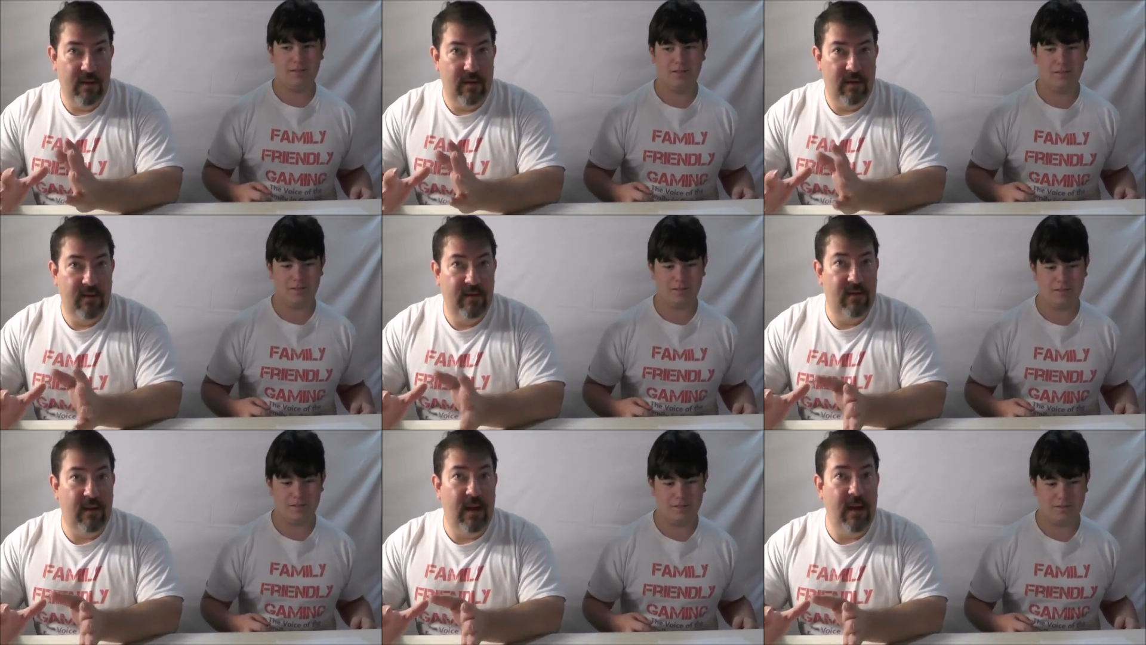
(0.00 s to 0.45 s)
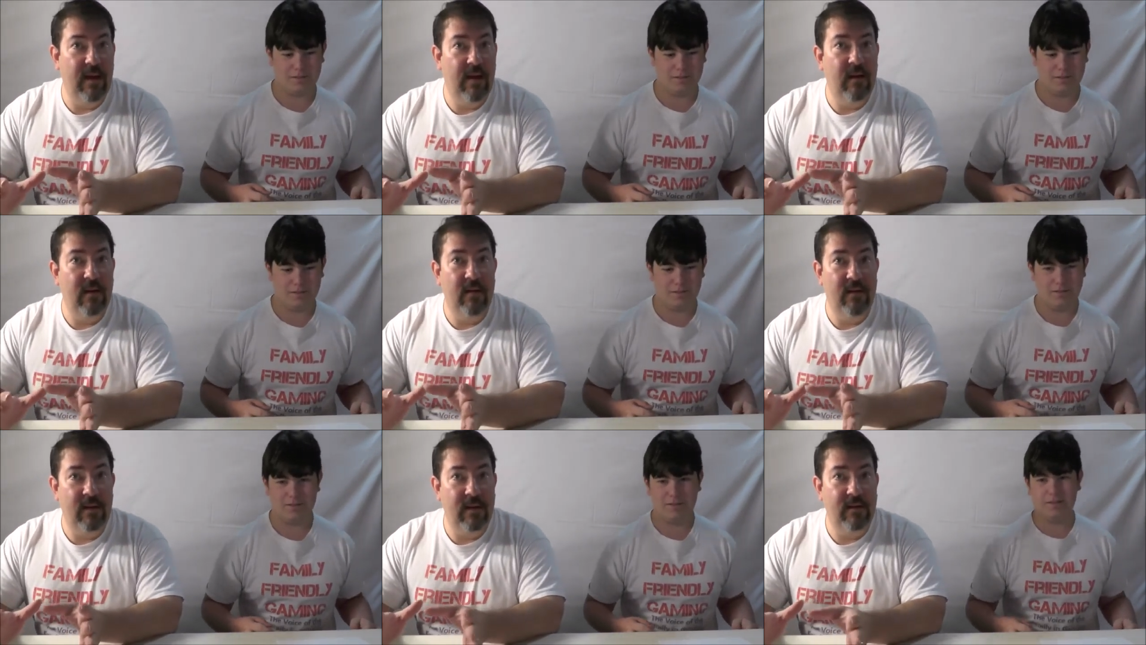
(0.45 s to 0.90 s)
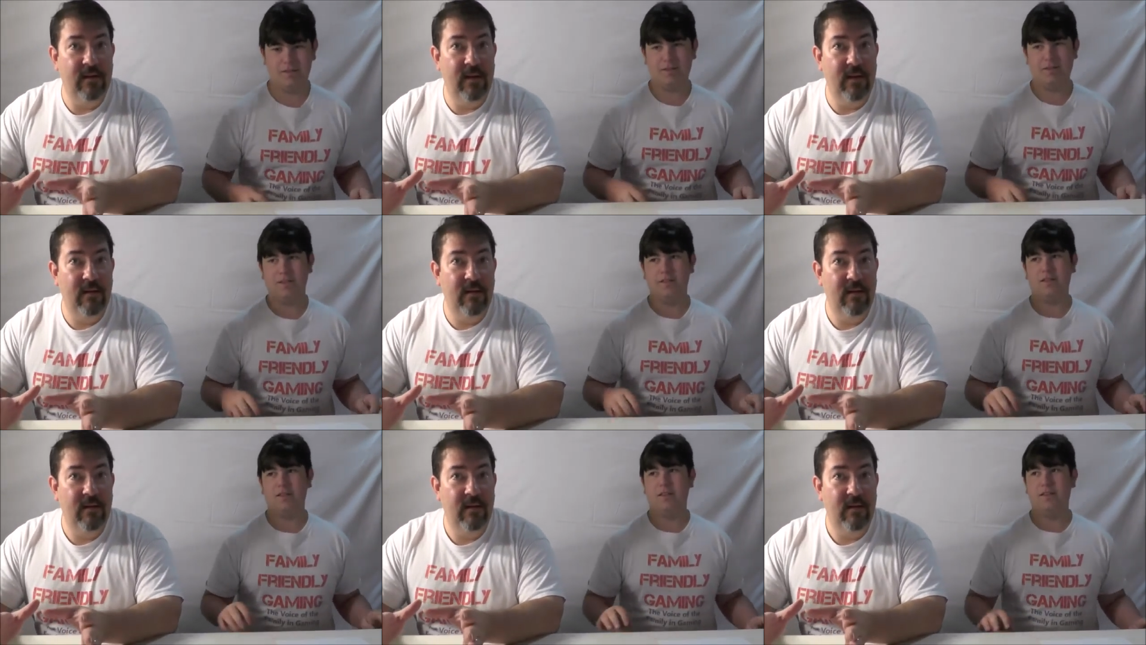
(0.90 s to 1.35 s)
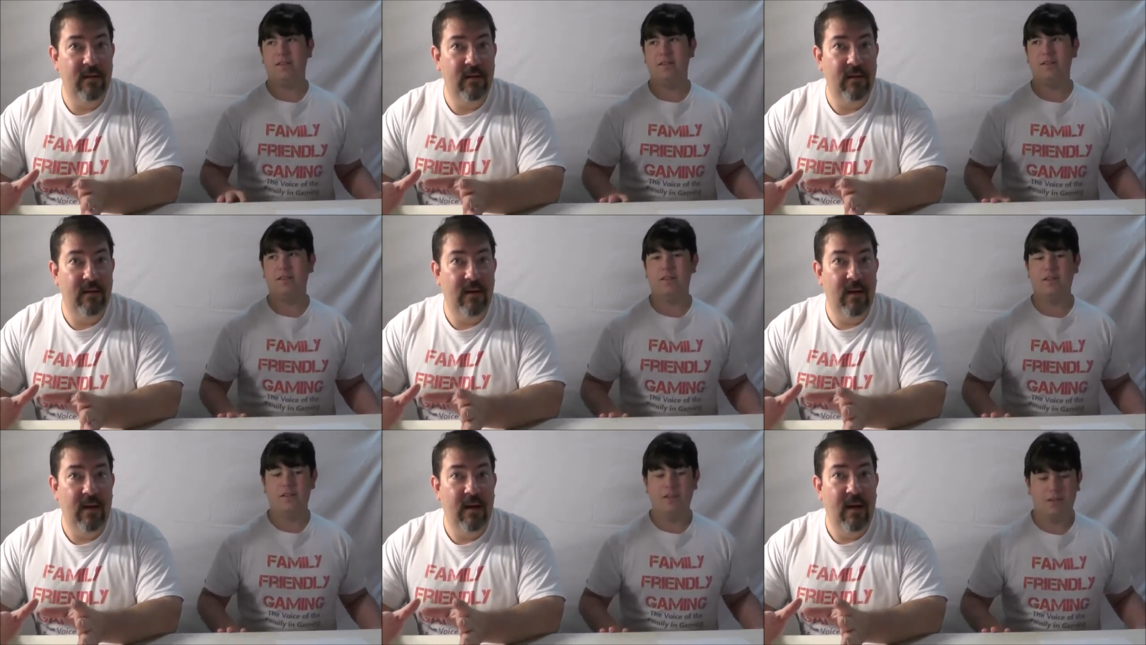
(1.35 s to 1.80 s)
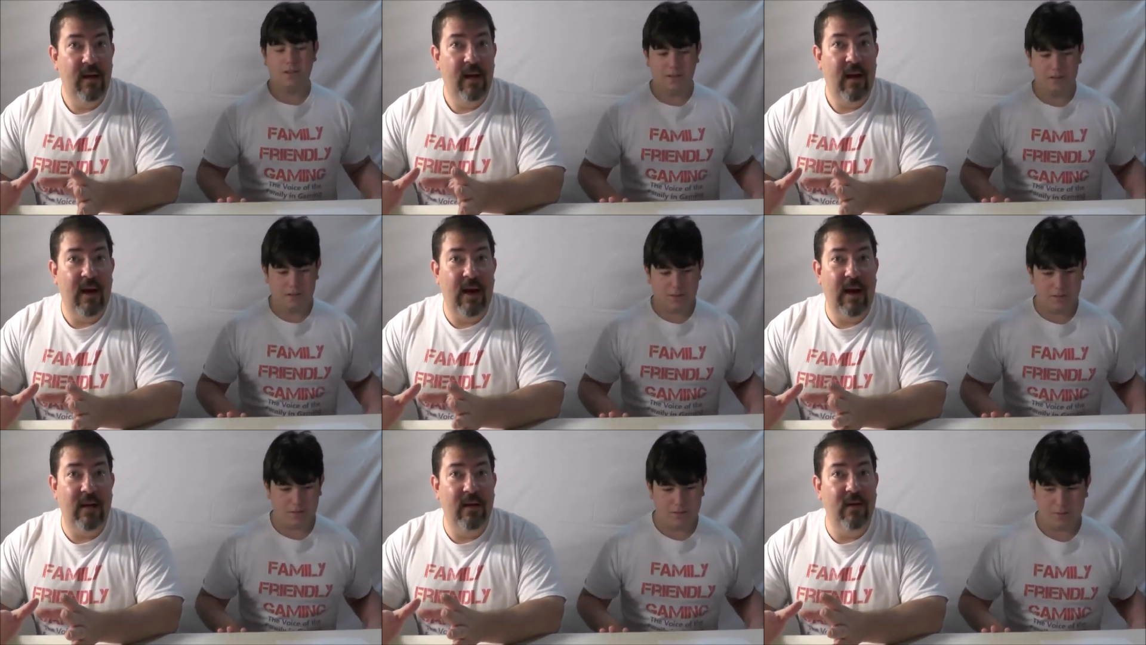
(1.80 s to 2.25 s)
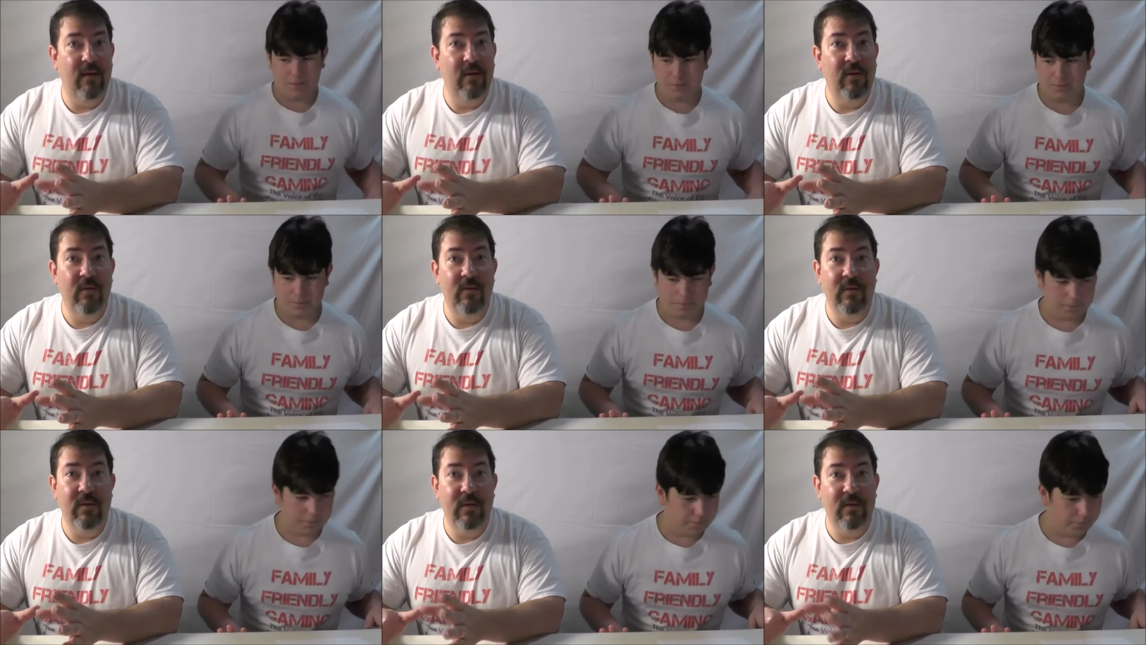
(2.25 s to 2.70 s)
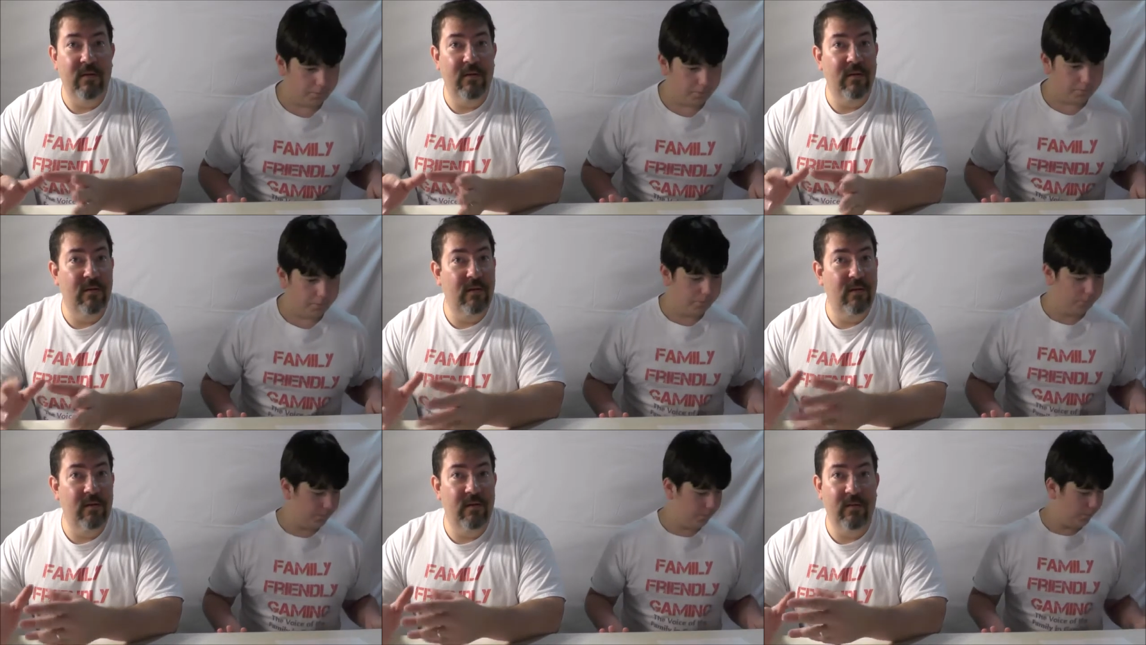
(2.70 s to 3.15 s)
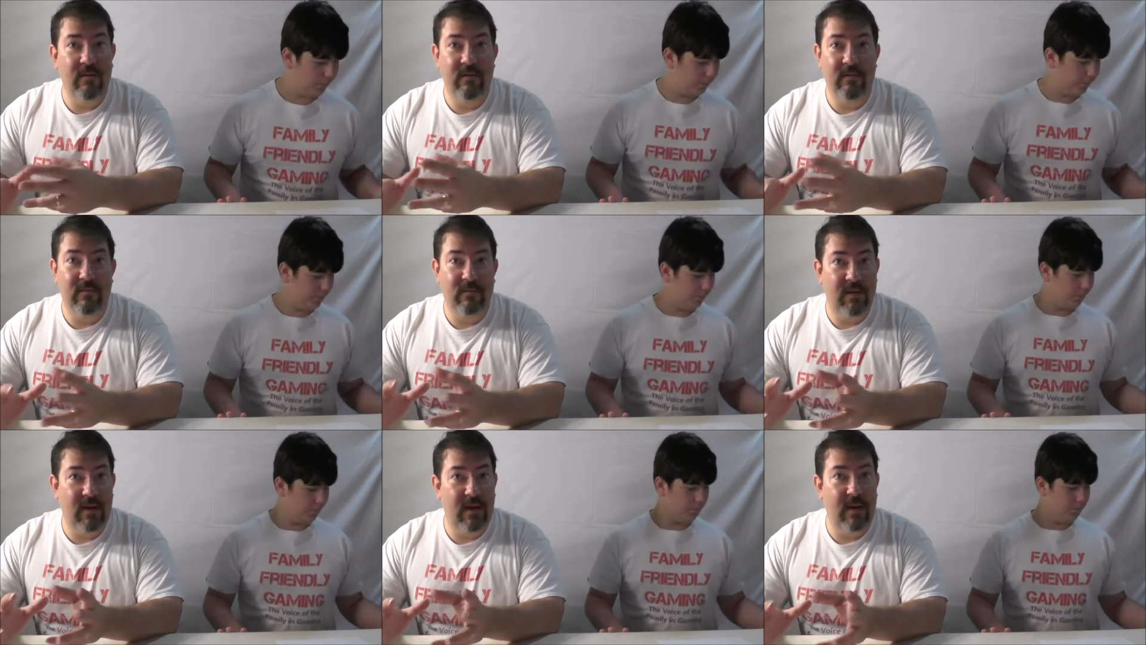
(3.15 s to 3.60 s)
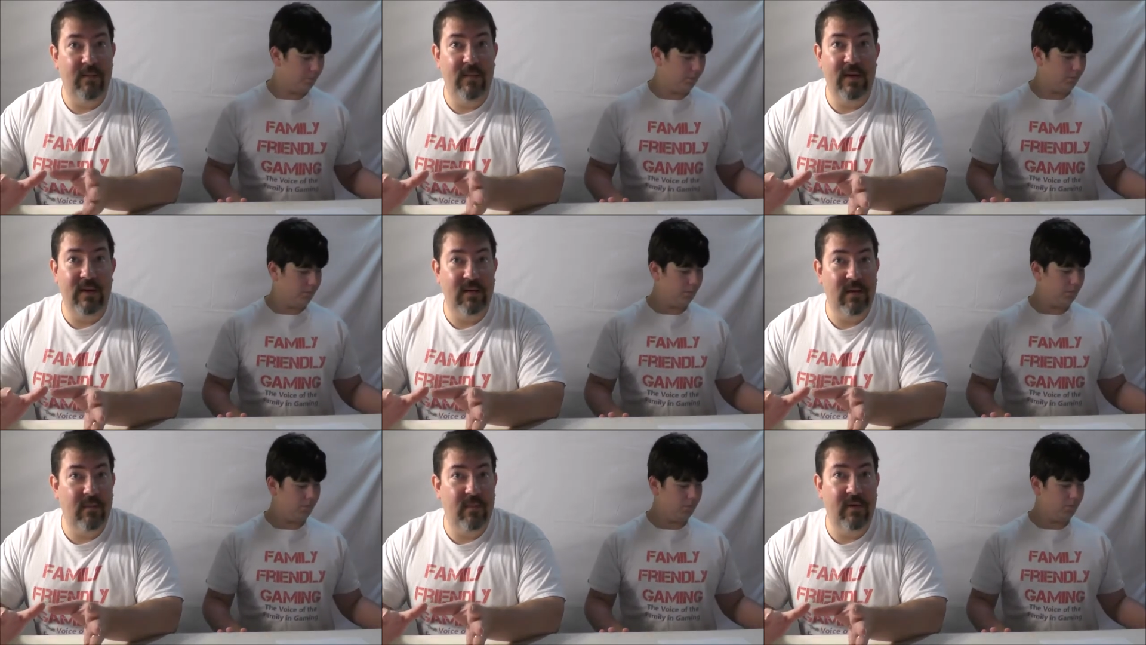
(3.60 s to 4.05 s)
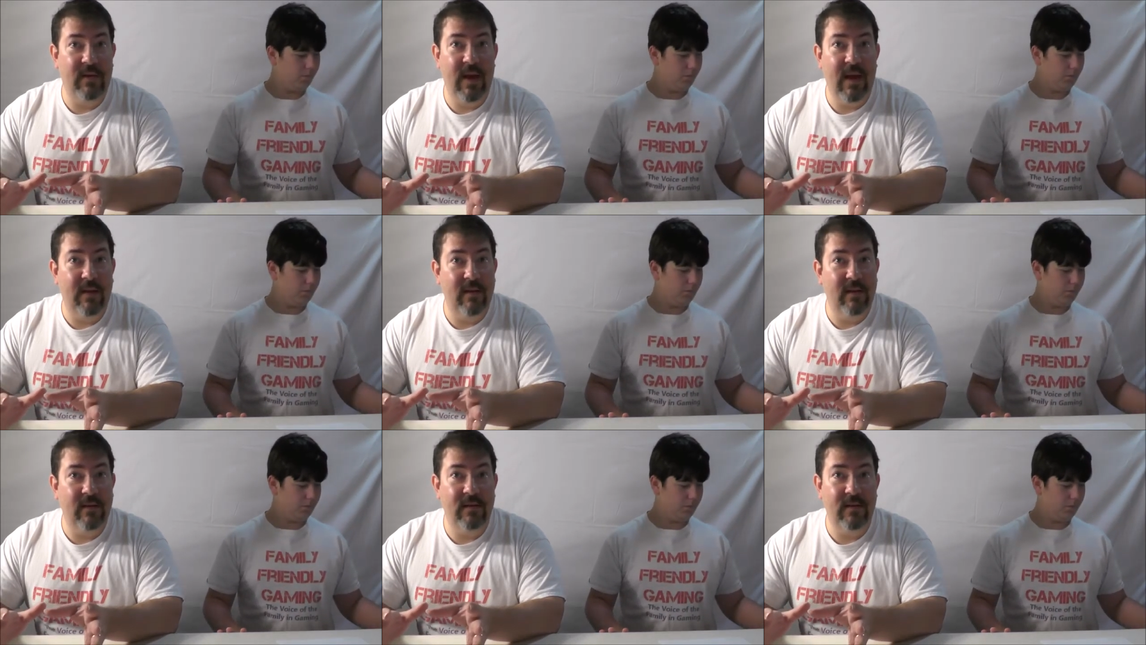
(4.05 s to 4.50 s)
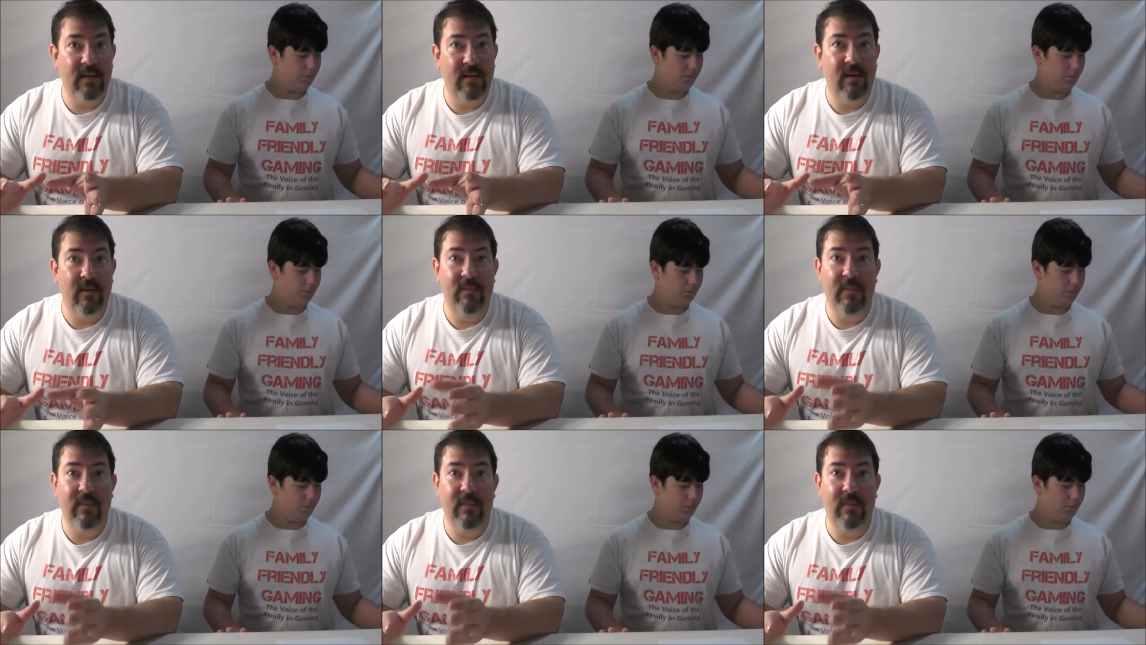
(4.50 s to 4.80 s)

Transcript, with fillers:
Speaker 1: Sega, are you listening? I know you're kind of messed up with Atlas there,